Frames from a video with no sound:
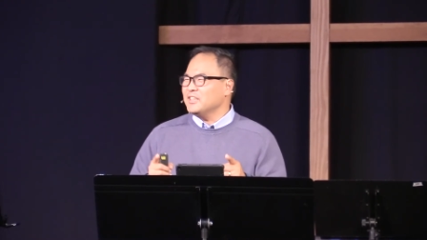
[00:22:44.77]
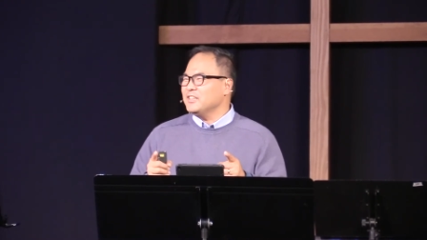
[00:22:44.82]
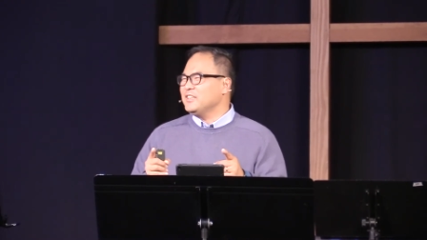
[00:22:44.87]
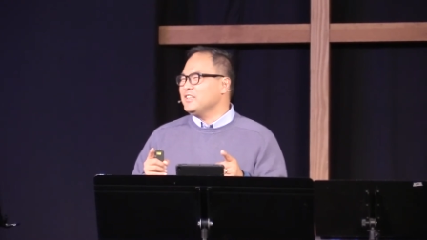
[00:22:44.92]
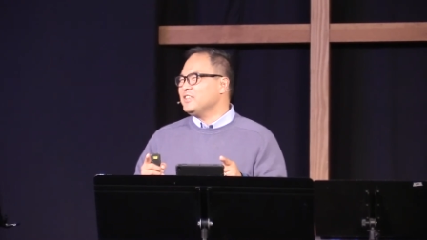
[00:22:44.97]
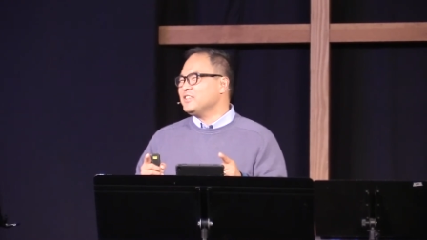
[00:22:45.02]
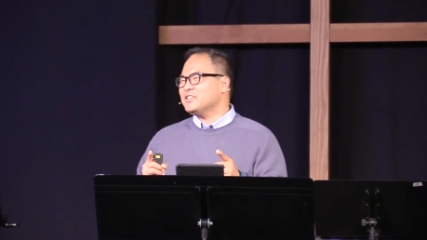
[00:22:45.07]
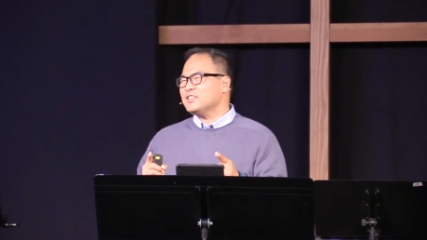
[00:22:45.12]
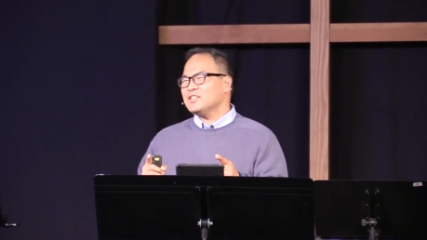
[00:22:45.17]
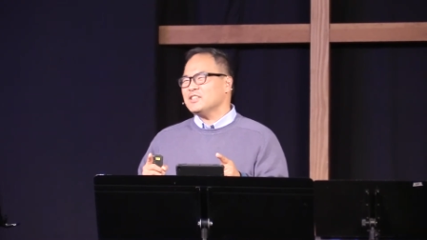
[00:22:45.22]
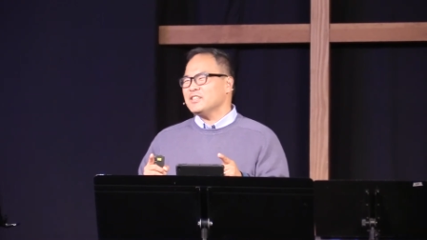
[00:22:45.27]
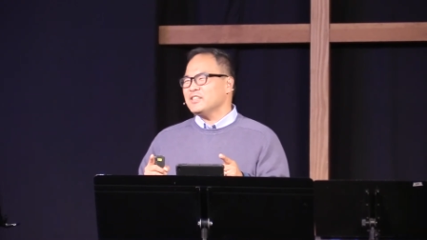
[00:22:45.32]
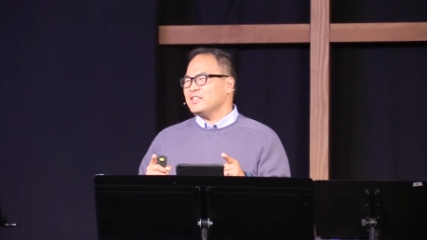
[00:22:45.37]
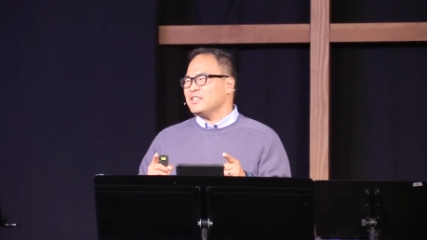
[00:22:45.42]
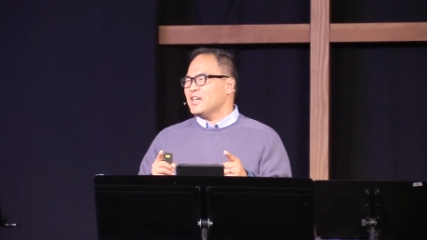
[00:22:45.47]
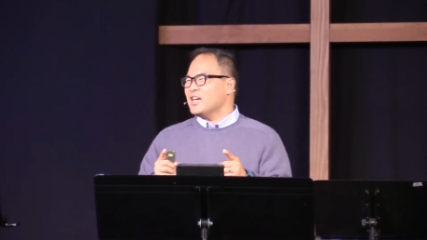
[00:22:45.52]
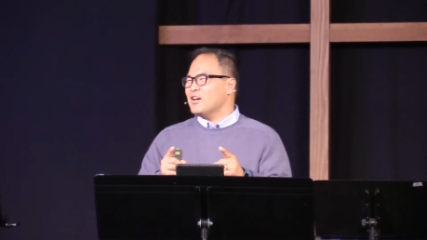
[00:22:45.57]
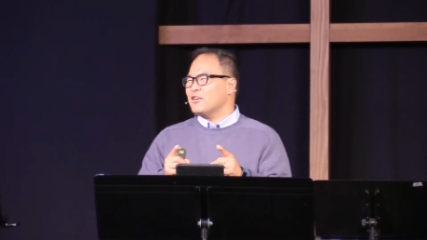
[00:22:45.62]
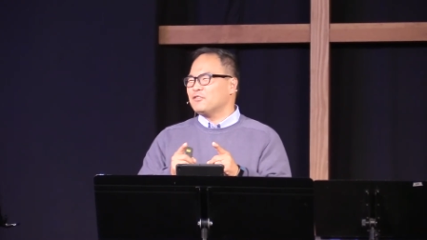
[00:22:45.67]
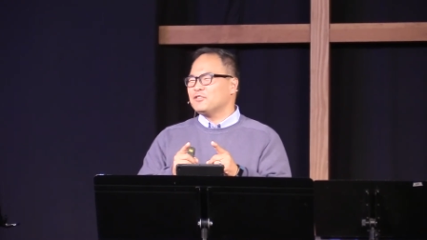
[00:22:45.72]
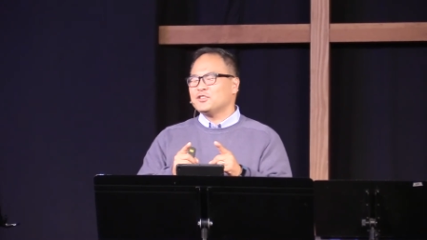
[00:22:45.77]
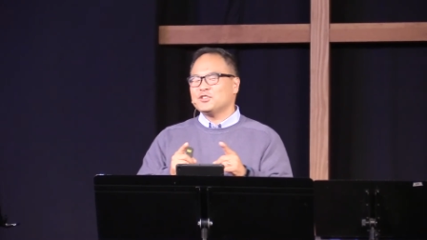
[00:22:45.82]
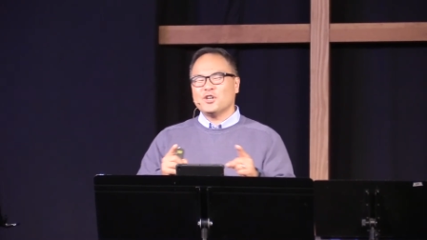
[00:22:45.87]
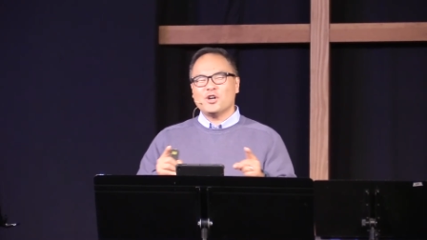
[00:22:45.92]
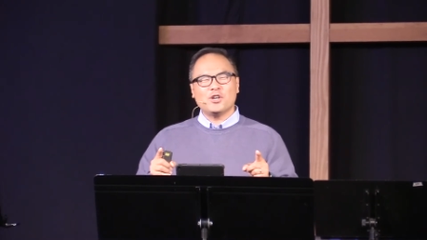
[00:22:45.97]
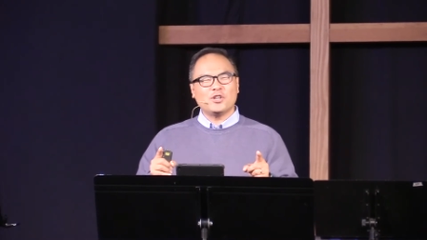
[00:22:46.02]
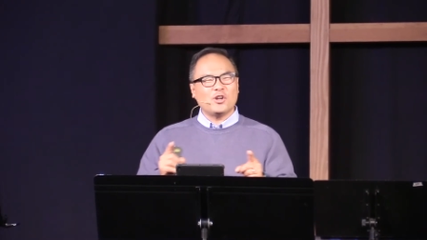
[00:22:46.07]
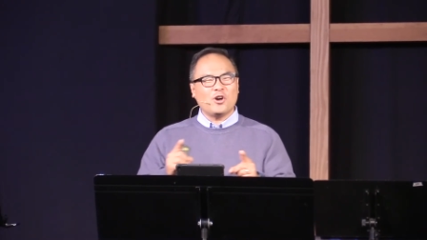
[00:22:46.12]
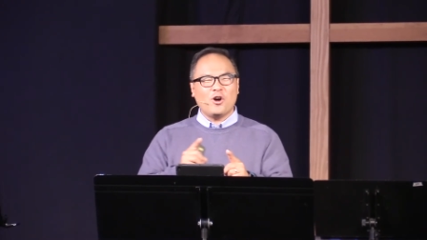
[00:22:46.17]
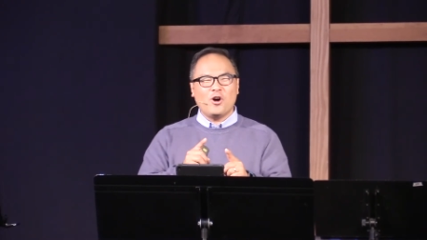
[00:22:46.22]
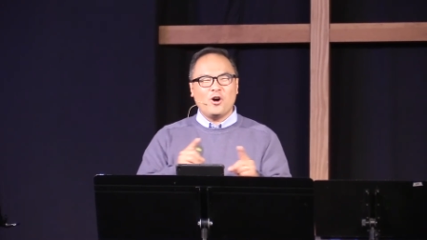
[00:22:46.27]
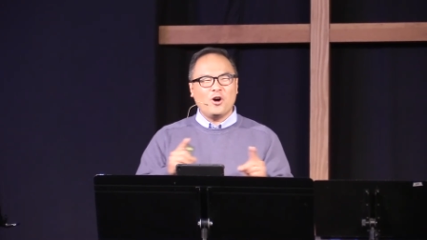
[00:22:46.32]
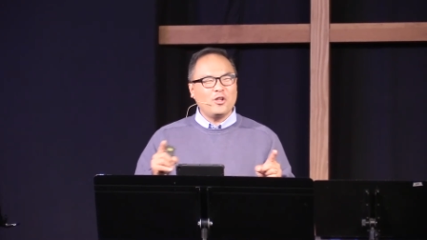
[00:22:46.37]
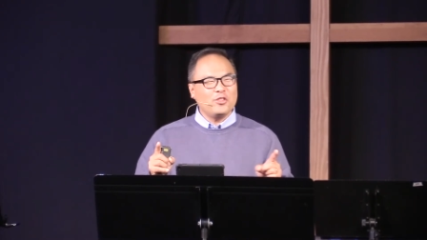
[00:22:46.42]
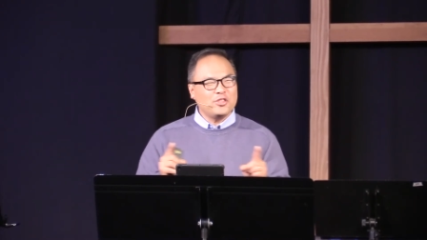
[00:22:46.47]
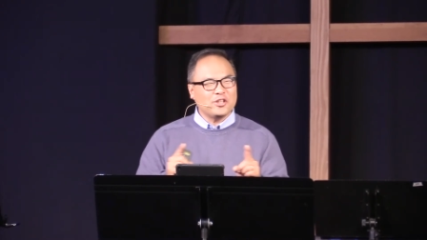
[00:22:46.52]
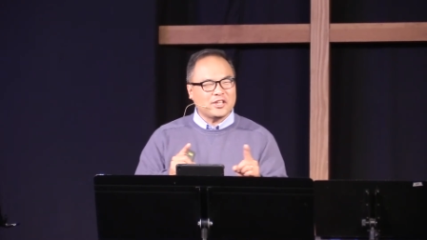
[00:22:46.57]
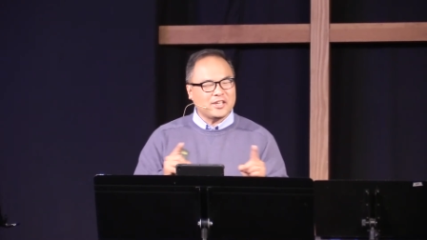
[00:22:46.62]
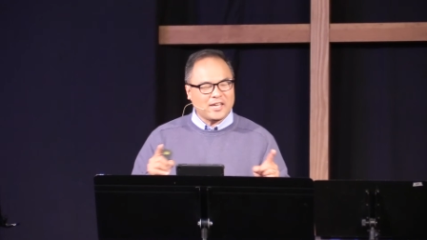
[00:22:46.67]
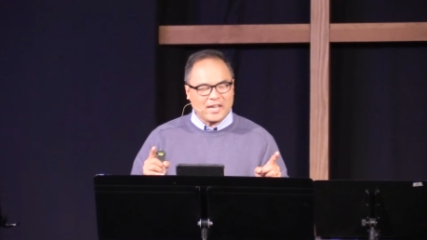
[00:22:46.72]
easily have done all
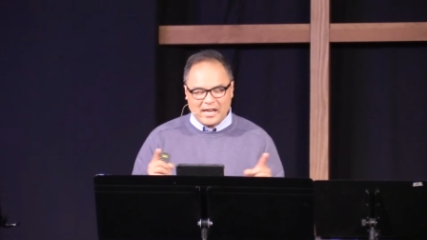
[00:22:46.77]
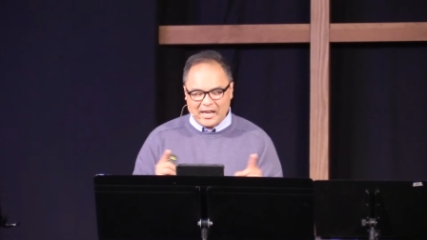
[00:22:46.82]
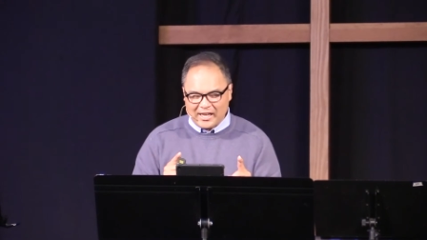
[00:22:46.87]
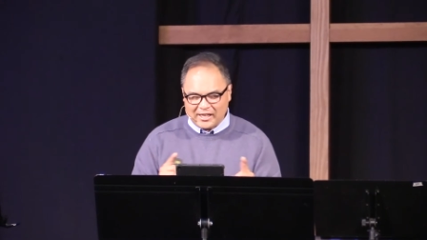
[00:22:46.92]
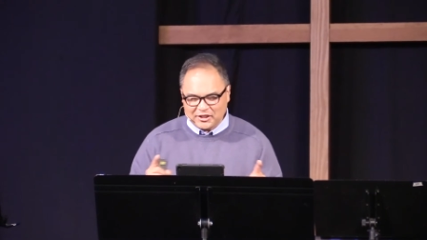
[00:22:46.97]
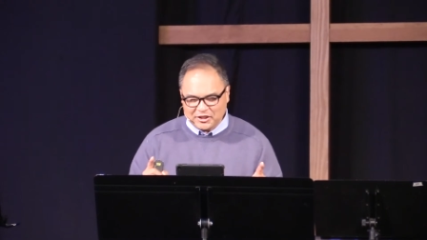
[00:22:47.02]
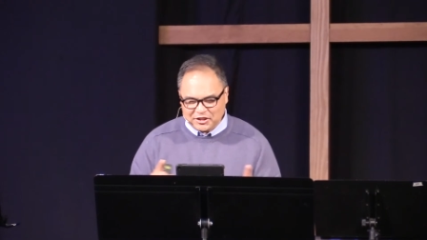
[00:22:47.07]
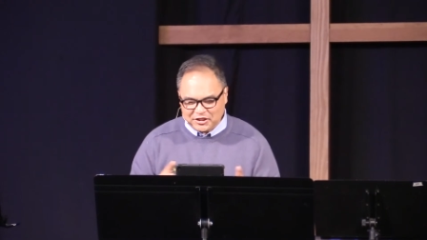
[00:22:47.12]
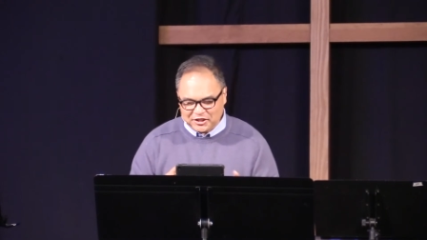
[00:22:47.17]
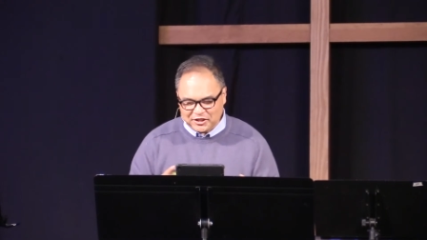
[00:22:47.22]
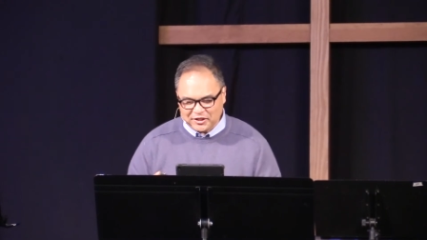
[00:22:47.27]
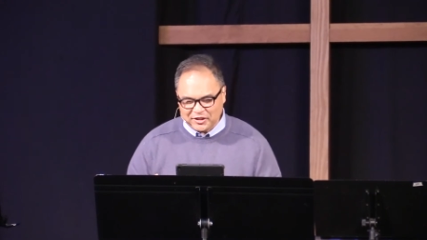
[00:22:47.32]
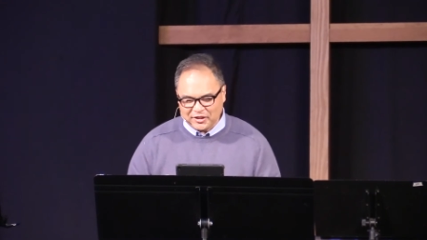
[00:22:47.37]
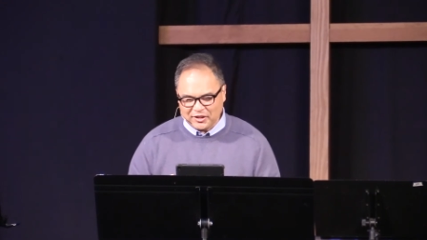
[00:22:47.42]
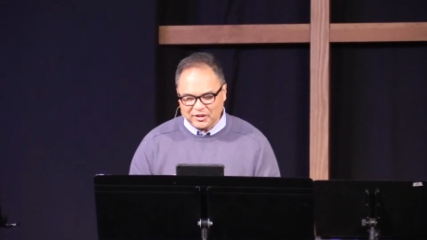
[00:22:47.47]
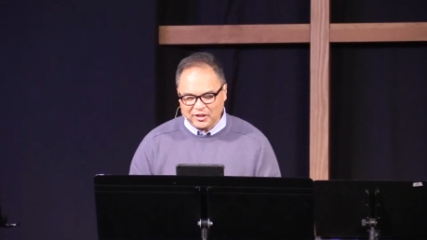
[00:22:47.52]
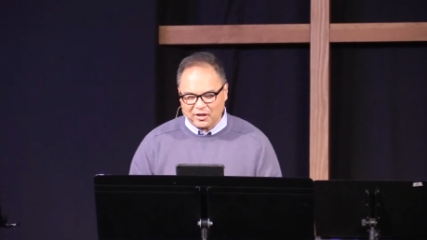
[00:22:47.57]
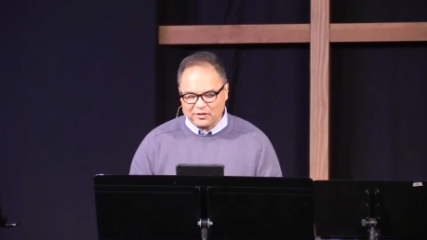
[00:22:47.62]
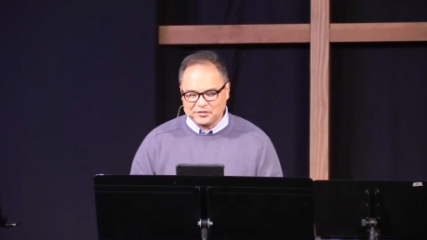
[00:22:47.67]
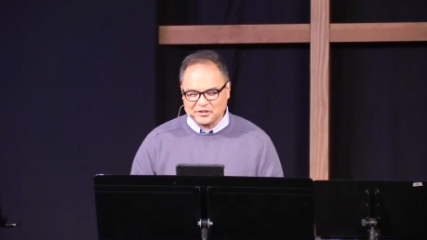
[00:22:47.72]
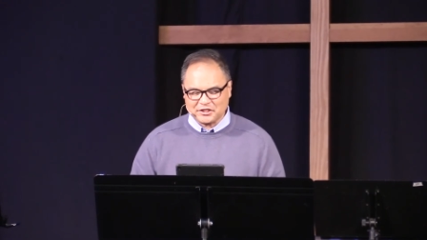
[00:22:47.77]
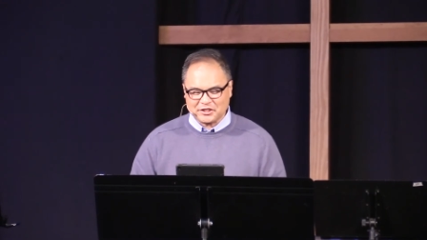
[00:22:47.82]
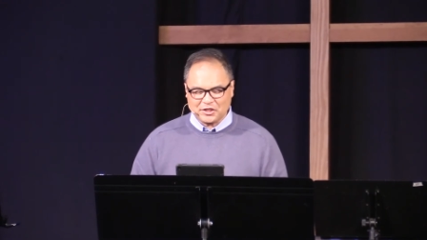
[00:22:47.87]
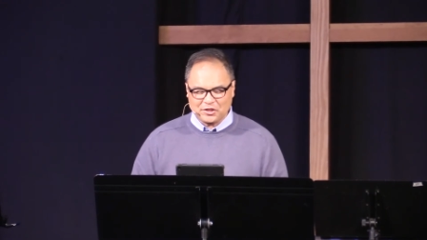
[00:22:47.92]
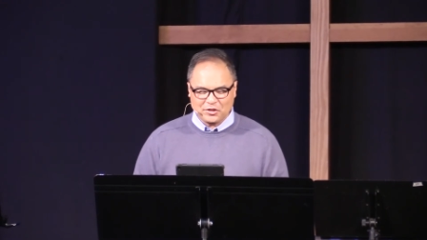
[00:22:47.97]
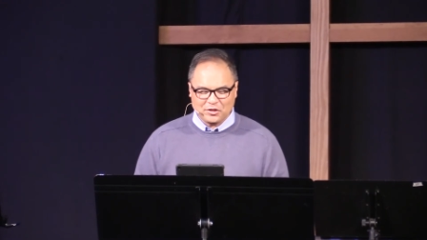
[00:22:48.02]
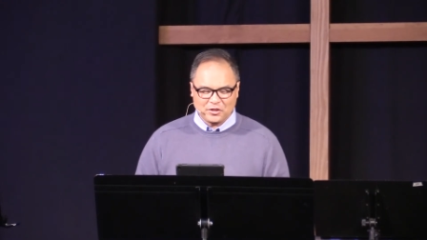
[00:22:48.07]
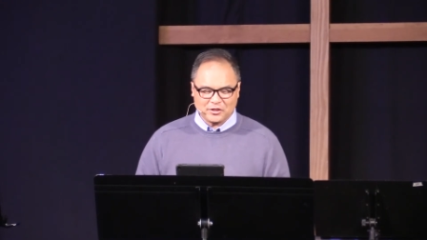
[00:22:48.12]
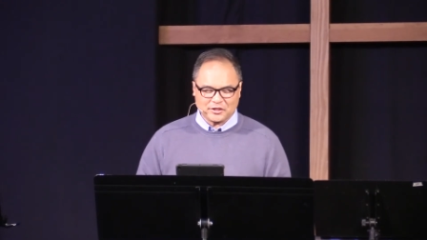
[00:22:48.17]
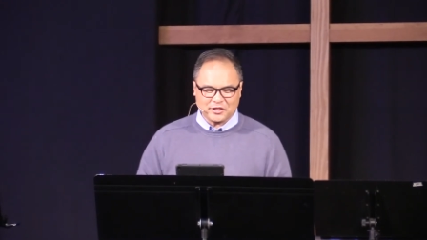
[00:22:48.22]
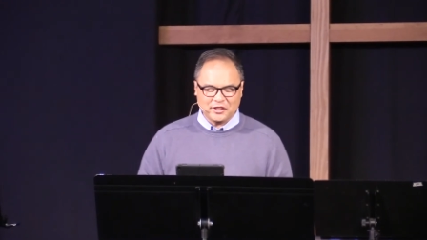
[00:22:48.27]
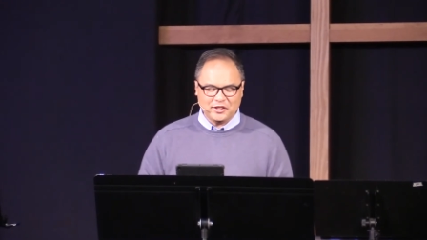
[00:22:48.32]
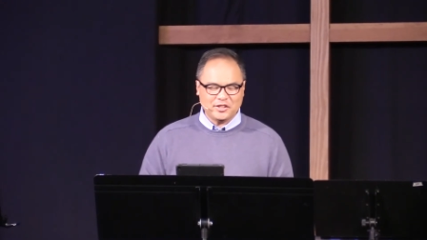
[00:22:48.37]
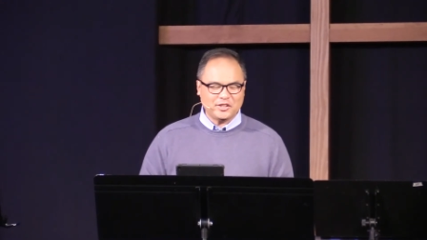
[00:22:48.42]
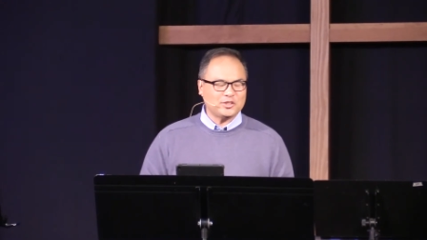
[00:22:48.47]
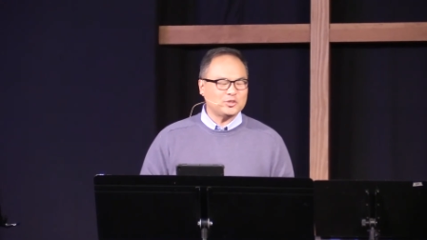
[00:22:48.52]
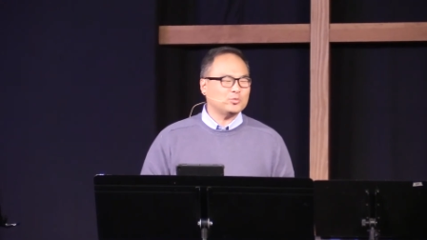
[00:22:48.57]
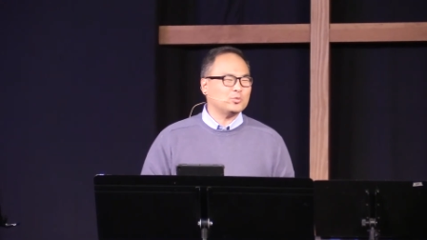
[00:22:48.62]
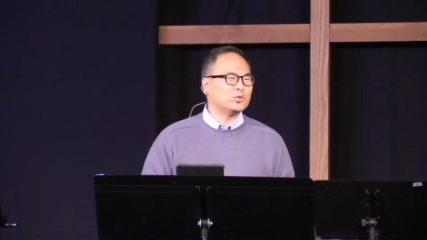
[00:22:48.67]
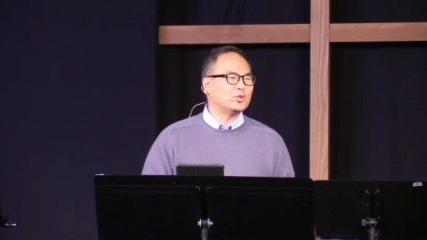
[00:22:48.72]
the catching of sinners in
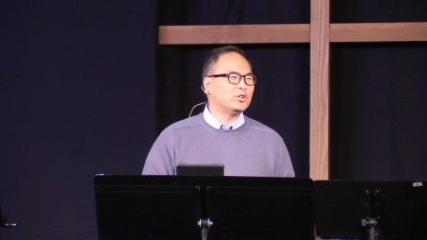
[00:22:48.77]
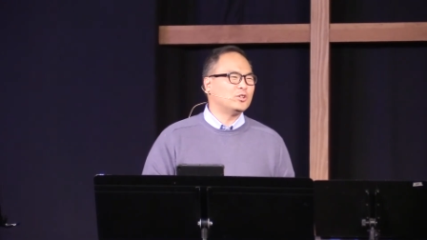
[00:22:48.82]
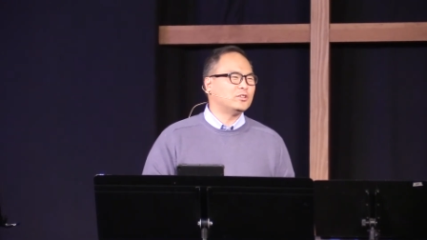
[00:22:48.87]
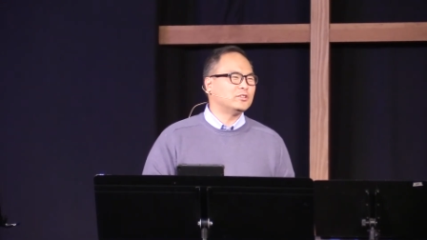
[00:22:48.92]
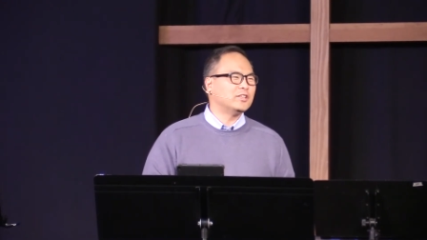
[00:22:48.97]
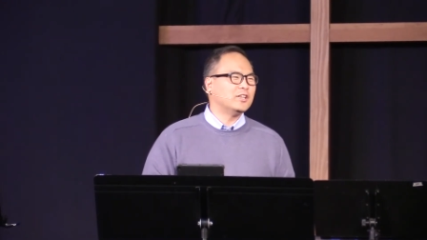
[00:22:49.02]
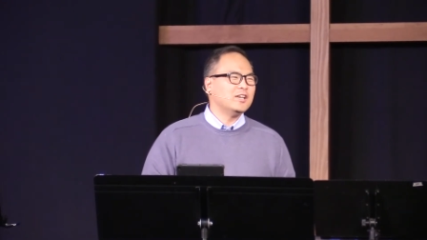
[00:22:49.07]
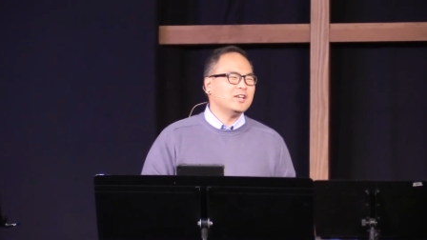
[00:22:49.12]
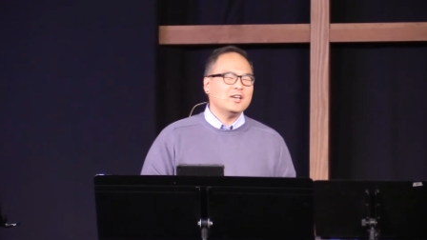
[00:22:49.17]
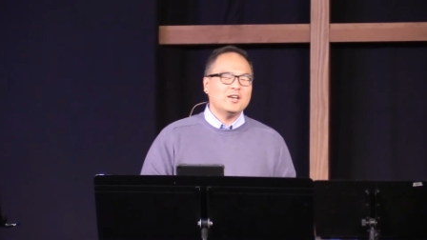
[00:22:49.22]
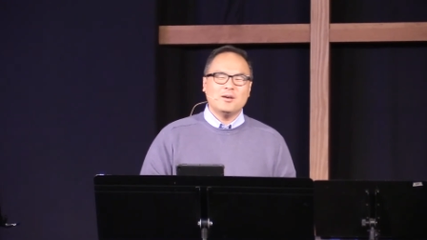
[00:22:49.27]
this world